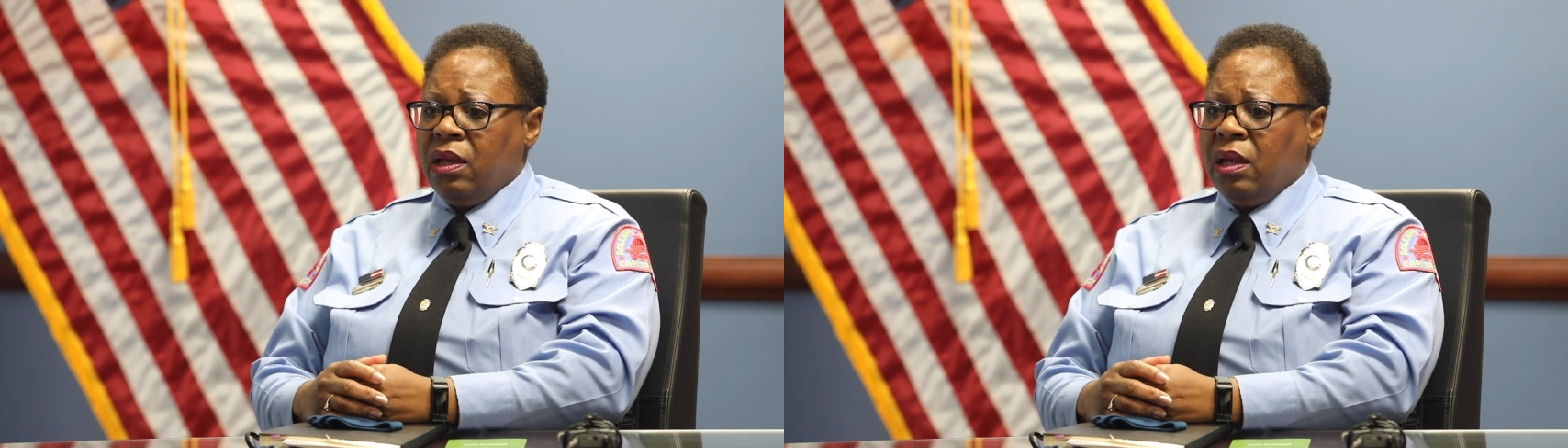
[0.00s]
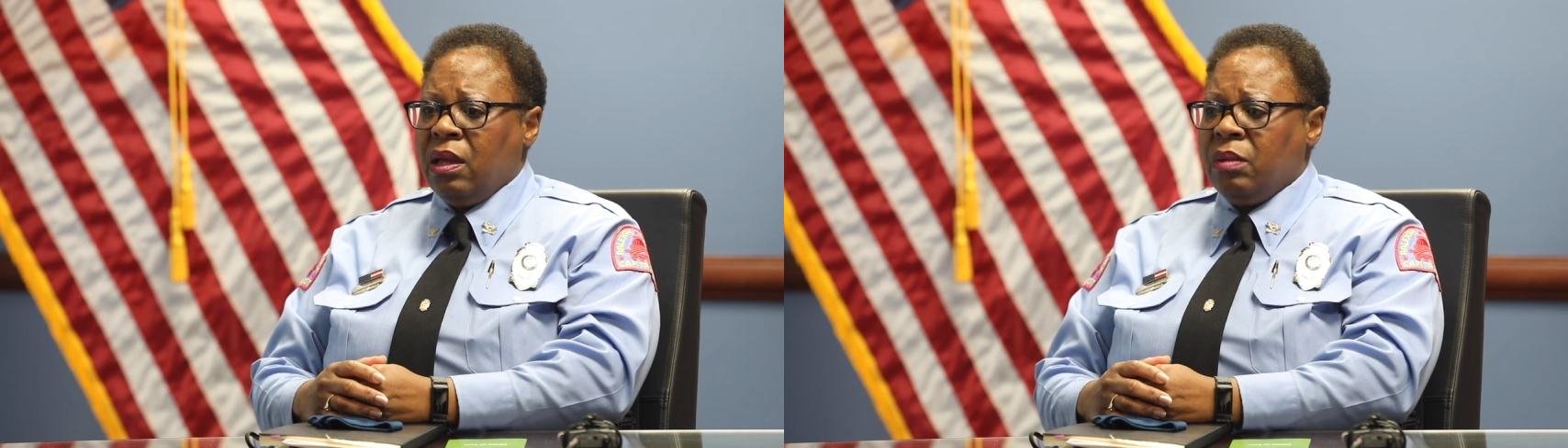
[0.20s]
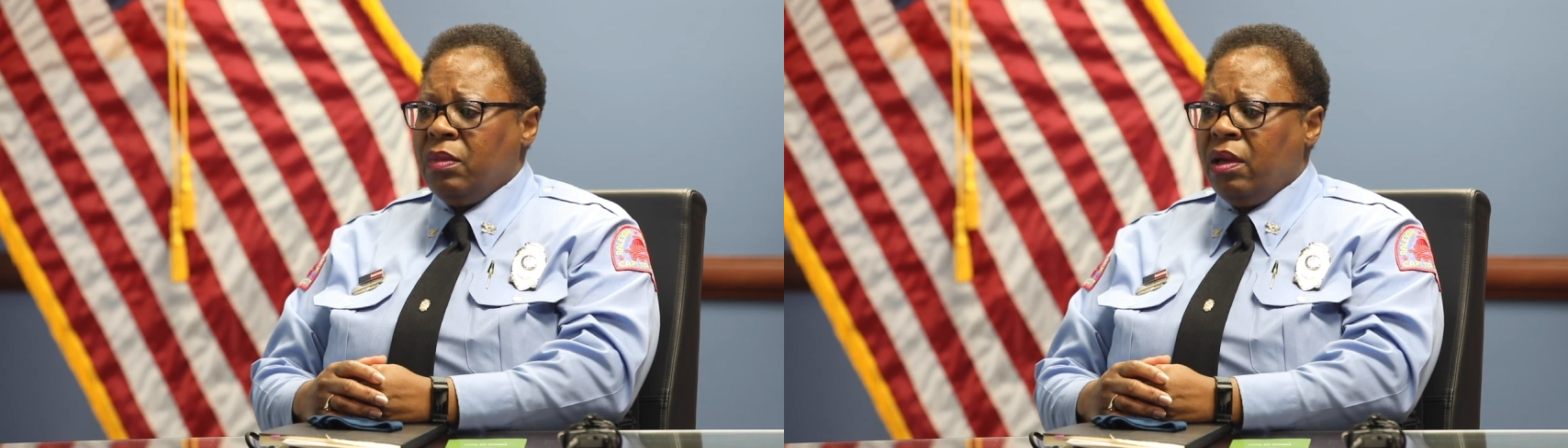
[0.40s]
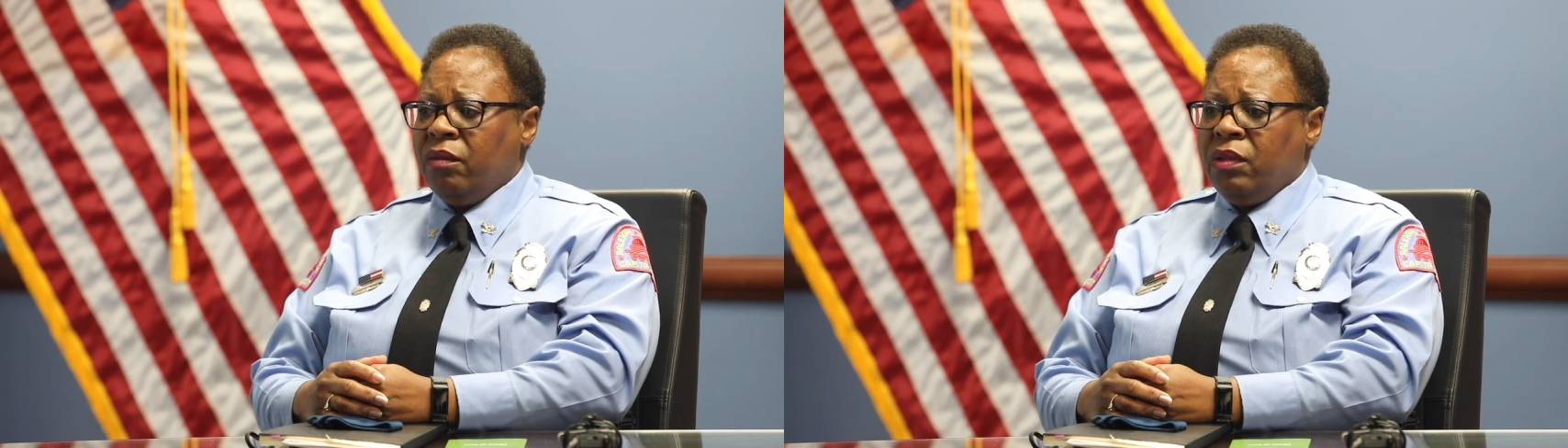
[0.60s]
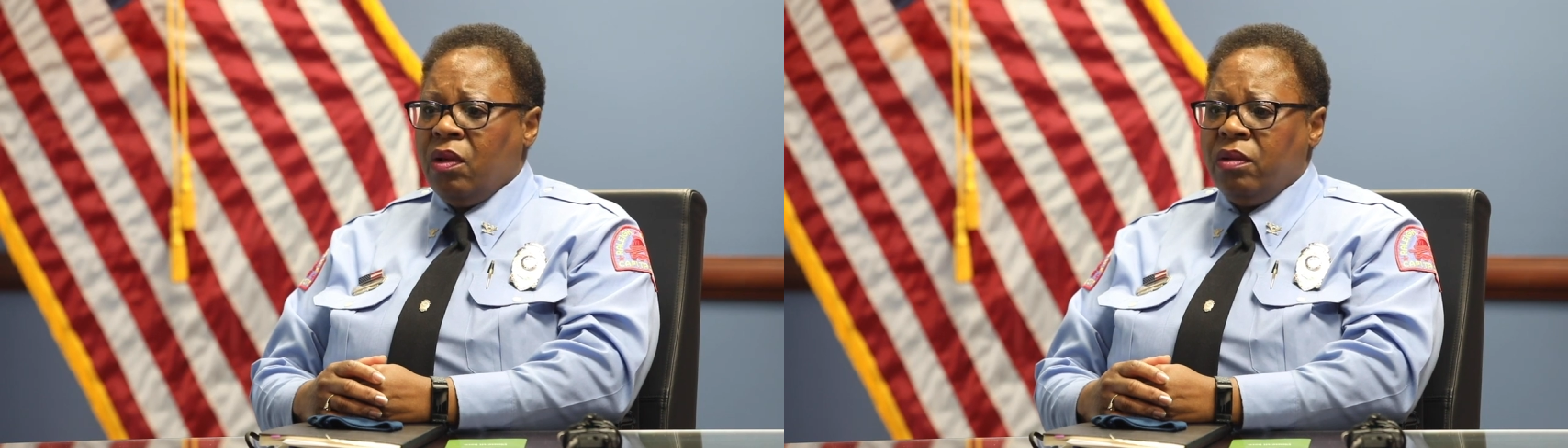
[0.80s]

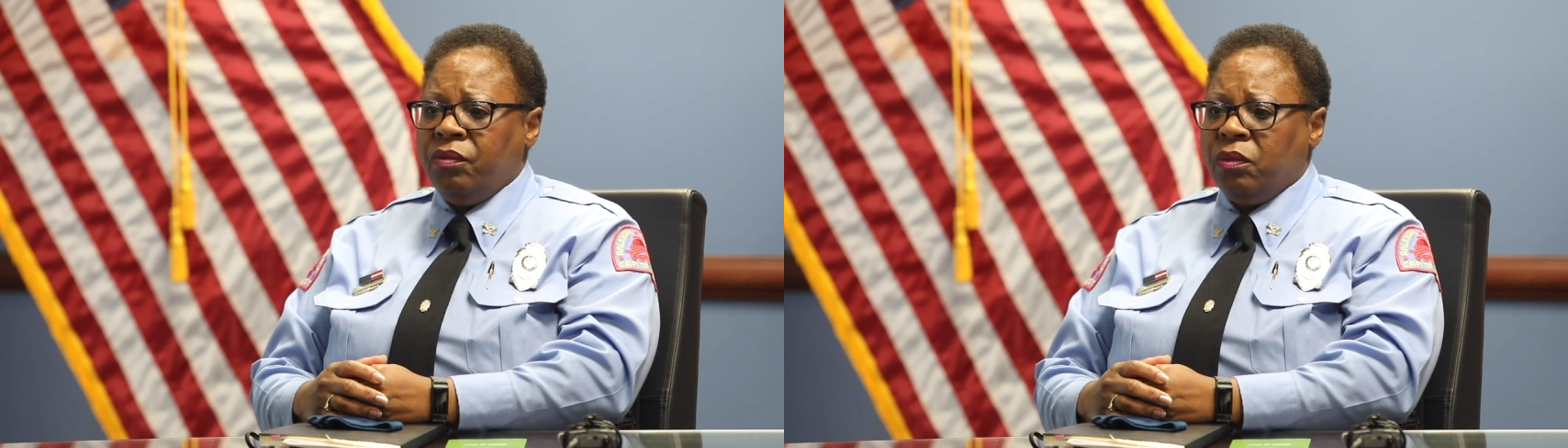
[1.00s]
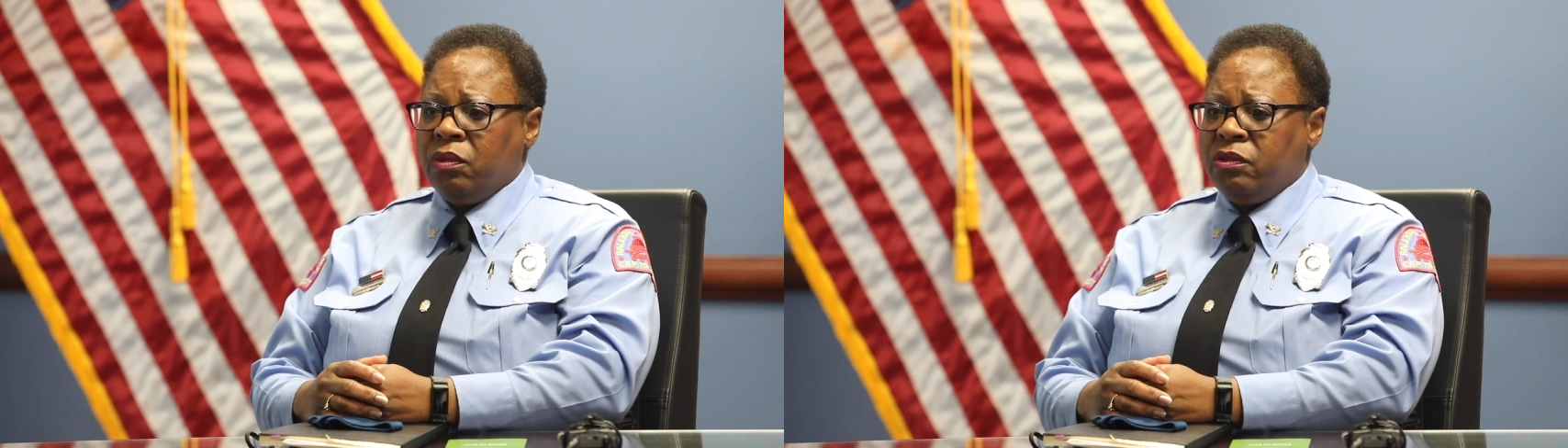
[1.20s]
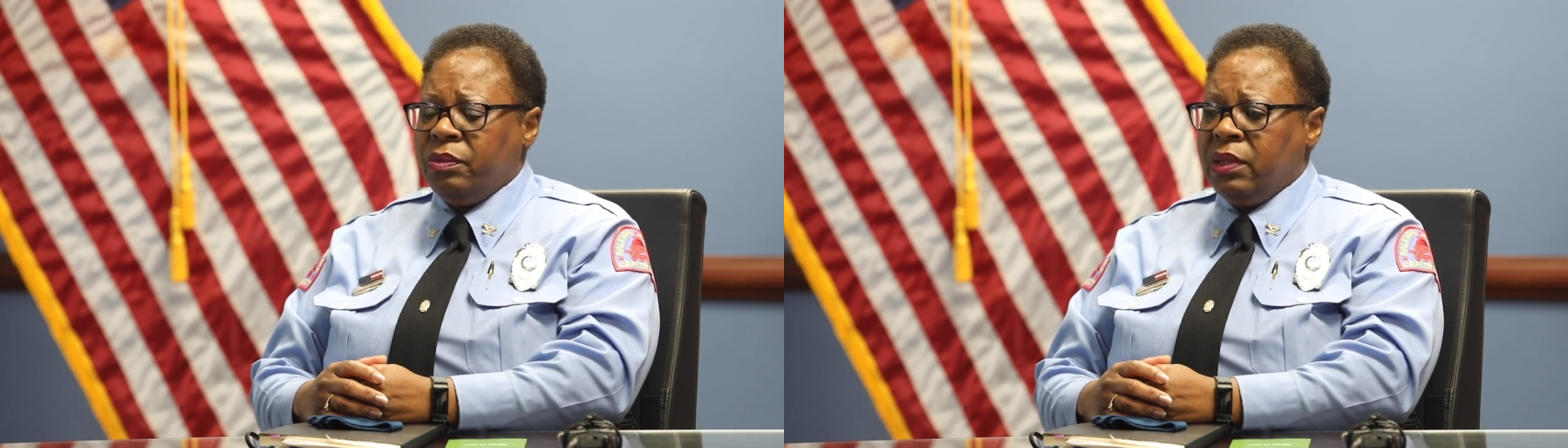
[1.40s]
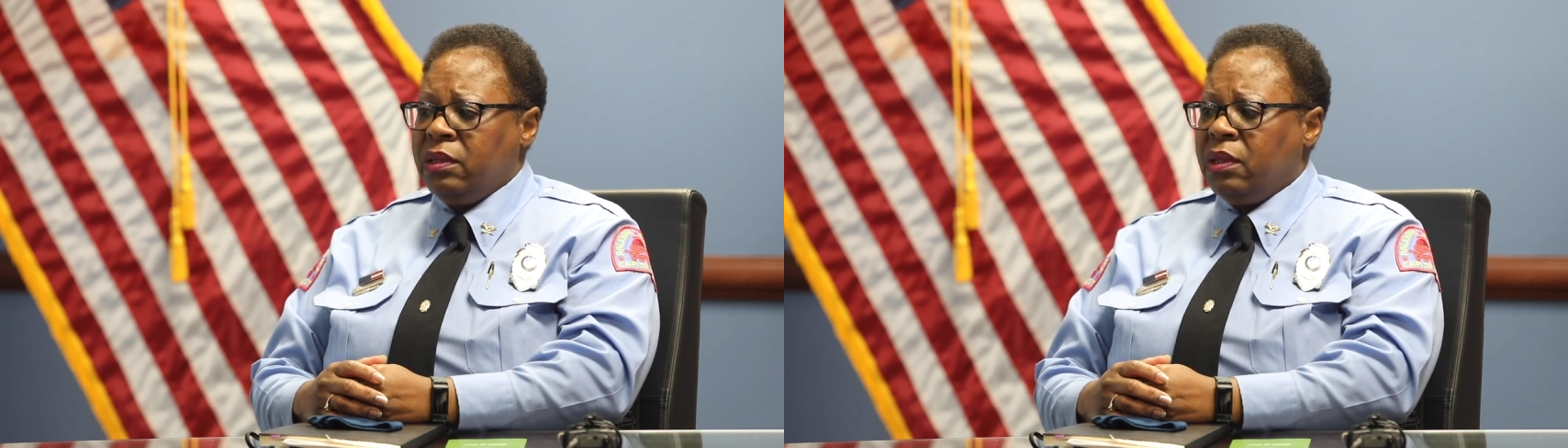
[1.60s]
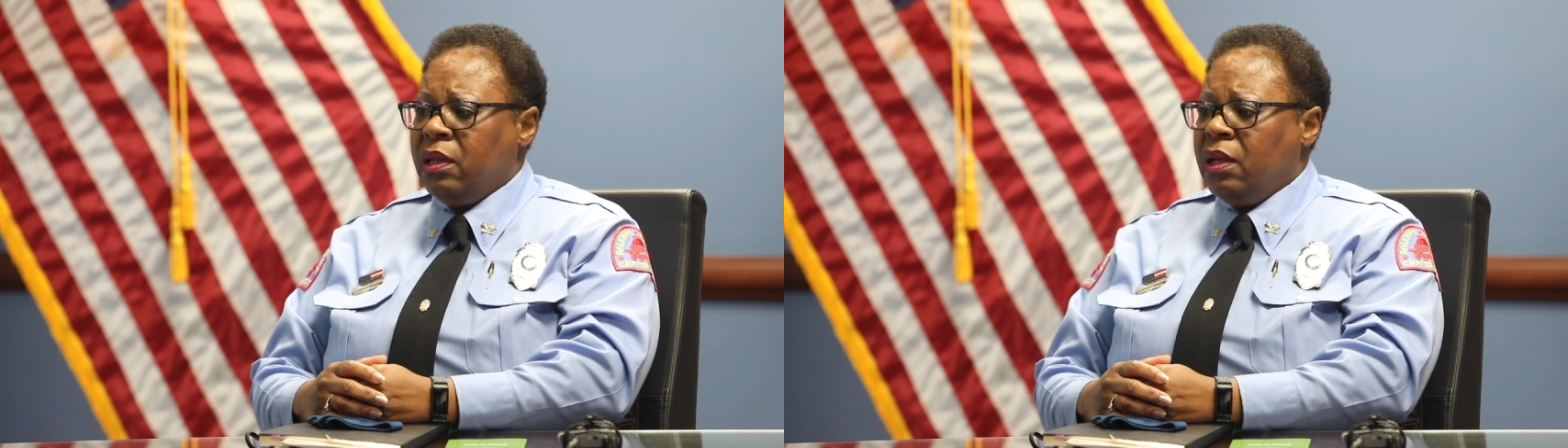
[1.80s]
of law enforcement,